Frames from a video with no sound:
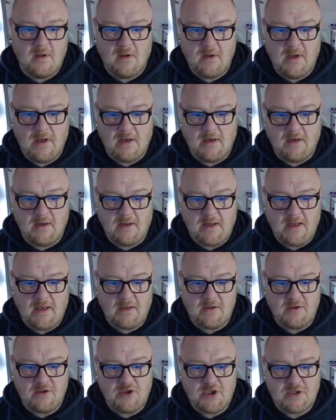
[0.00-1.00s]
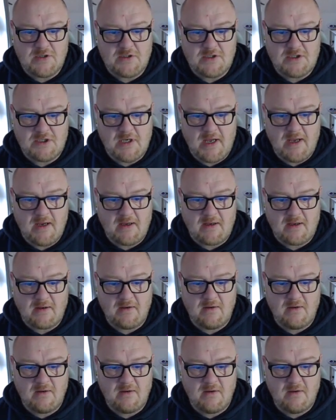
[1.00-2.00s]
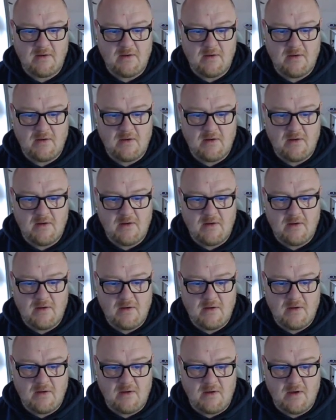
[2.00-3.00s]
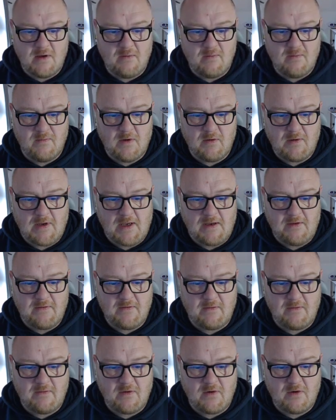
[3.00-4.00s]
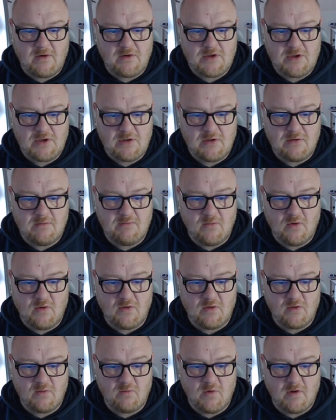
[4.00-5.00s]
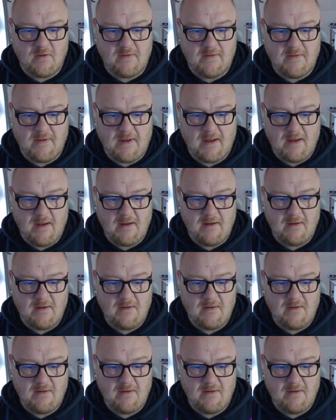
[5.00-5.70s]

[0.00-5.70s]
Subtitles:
And again, just check. No, okay, so we've got more than one there.